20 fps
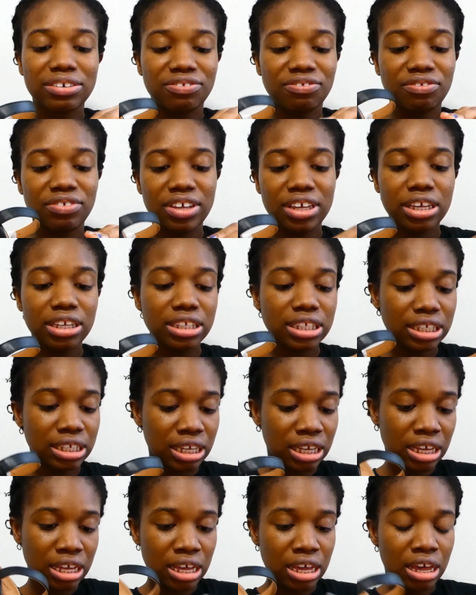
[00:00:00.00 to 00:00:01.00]
feet.
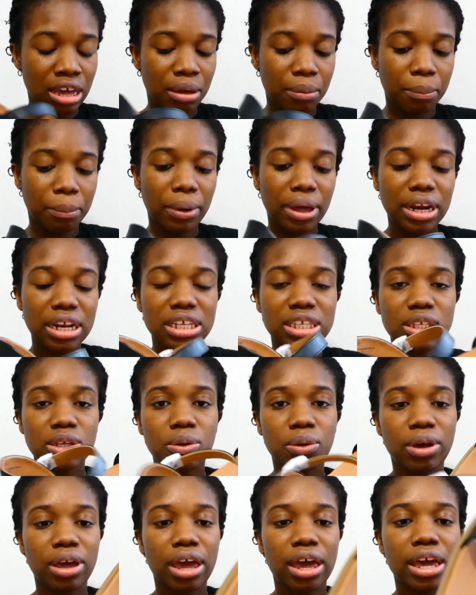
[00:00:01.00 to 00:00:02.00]
But it's
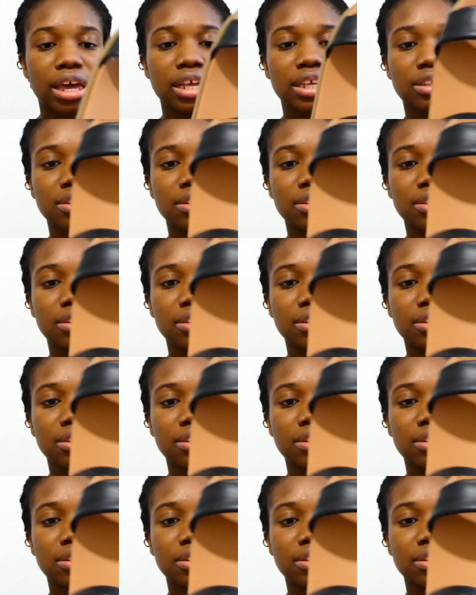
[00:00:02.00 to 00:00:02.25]
okay.